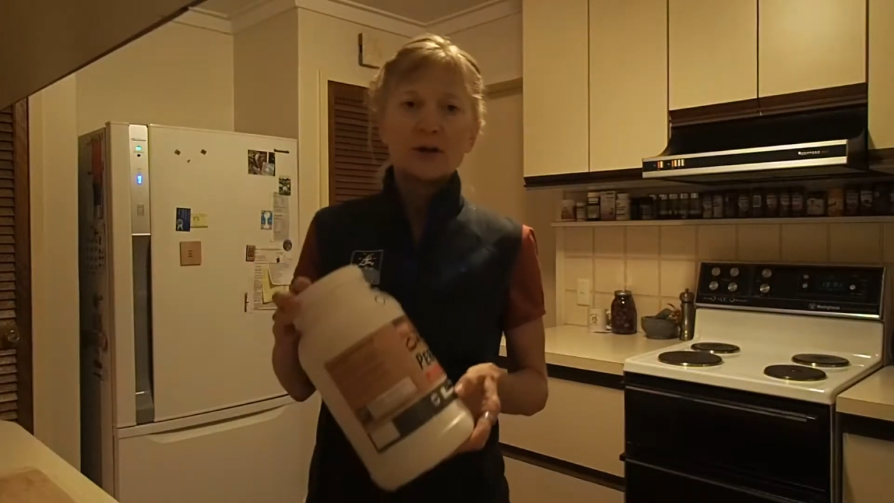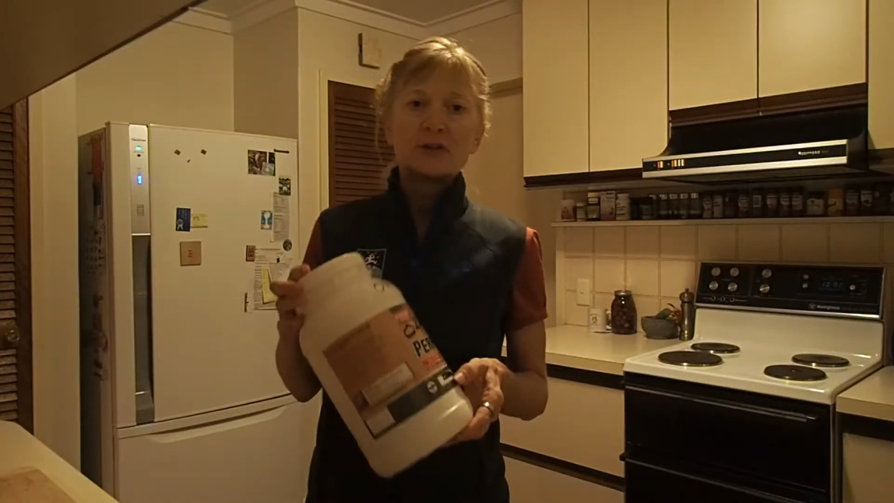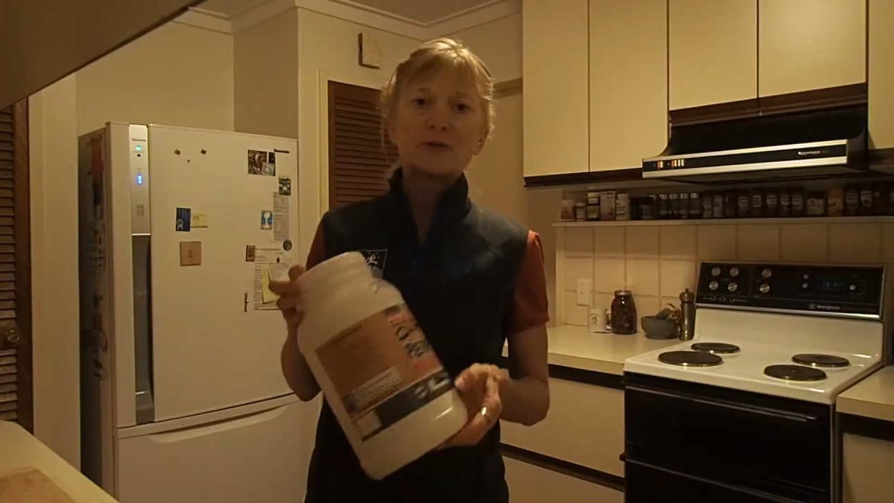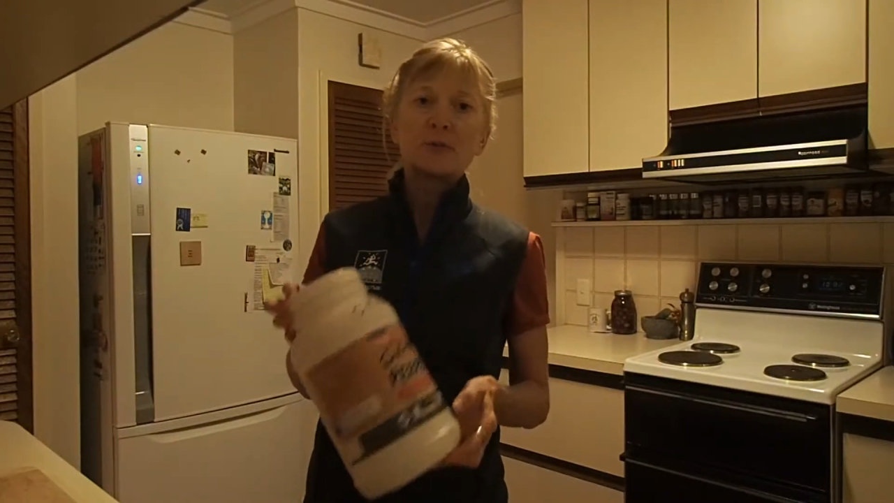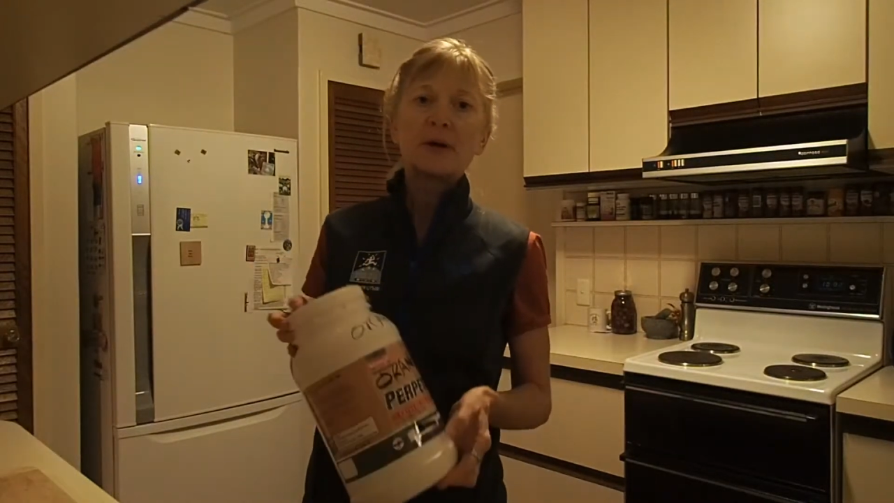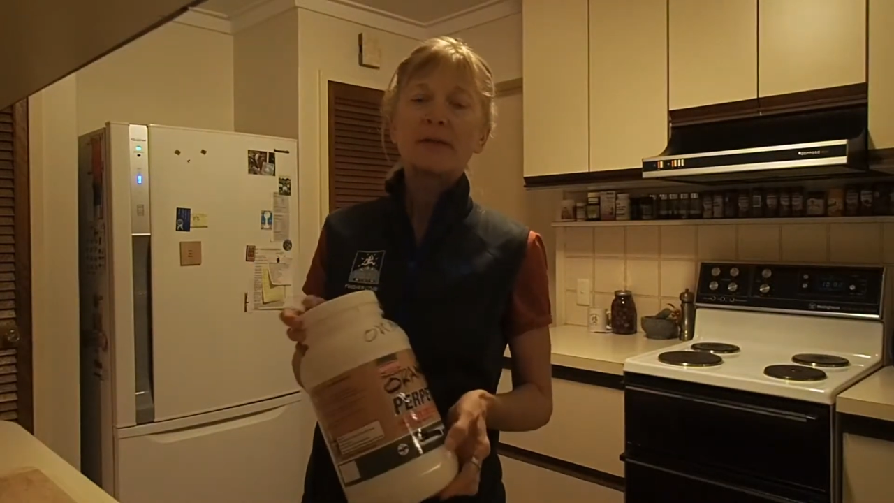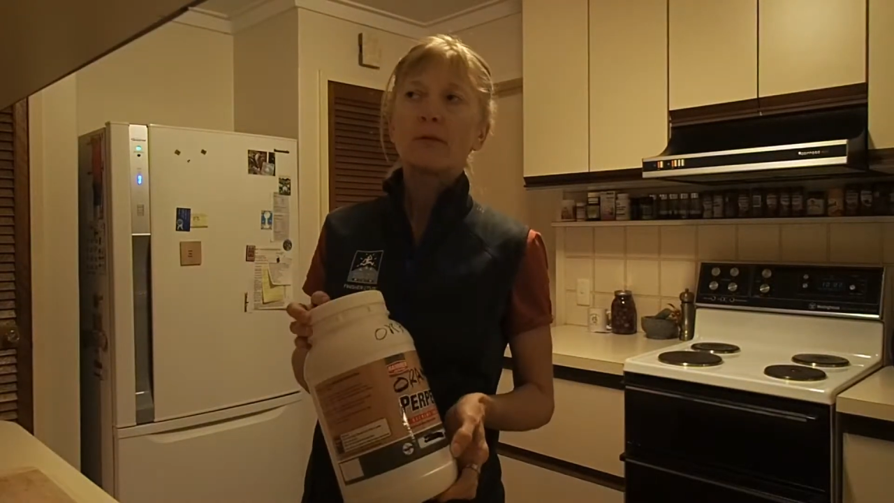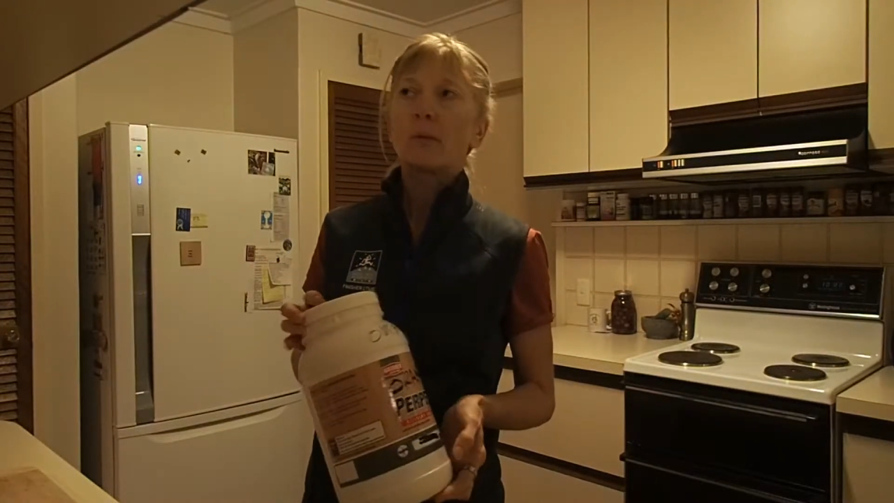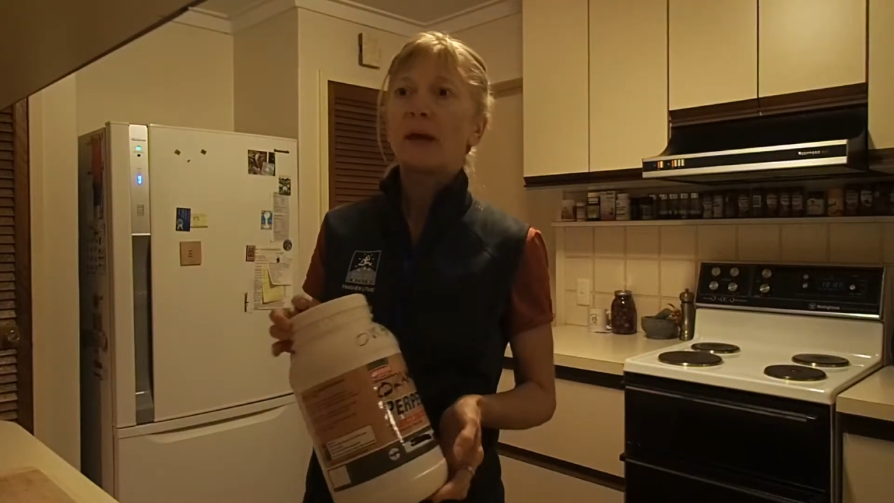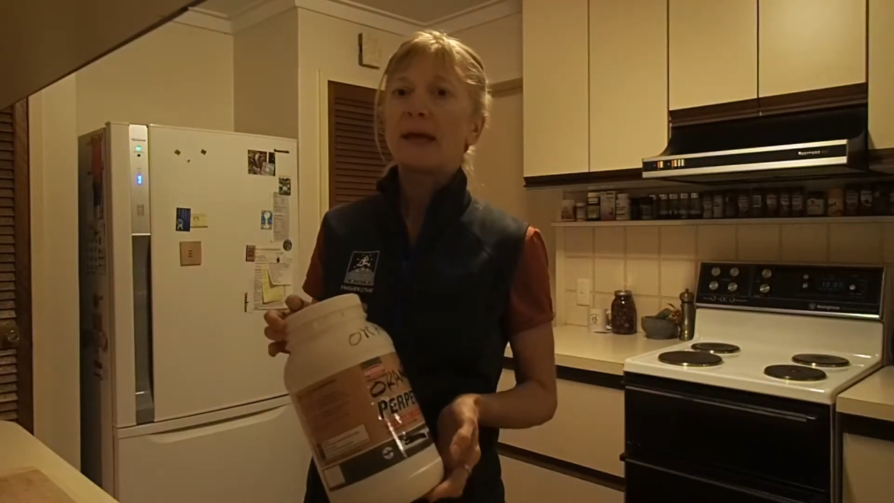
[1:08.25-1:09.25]
So one of
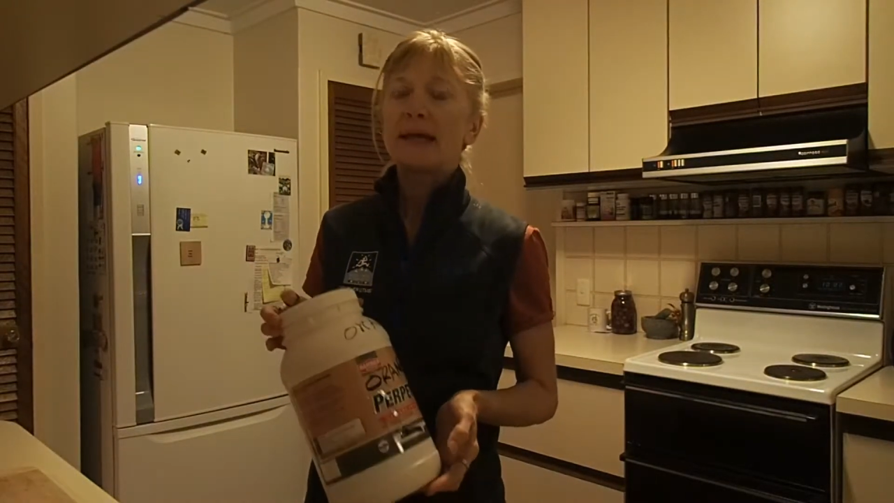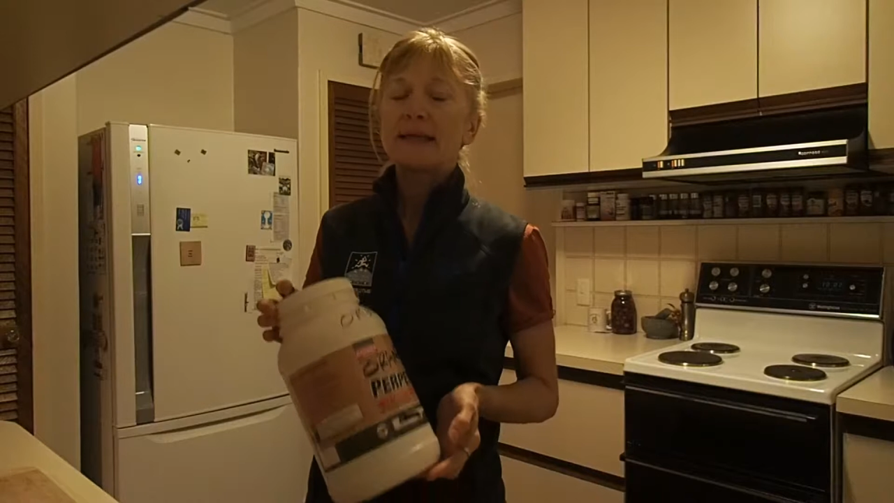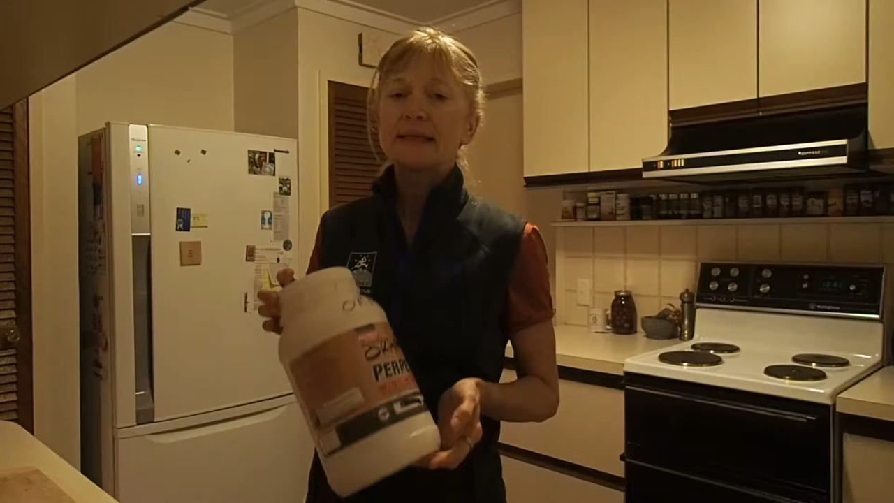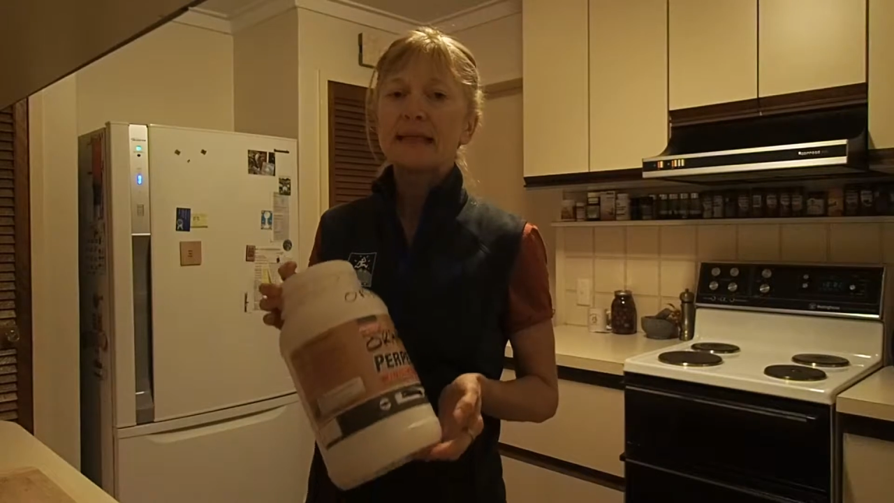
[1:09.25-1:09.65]
the ways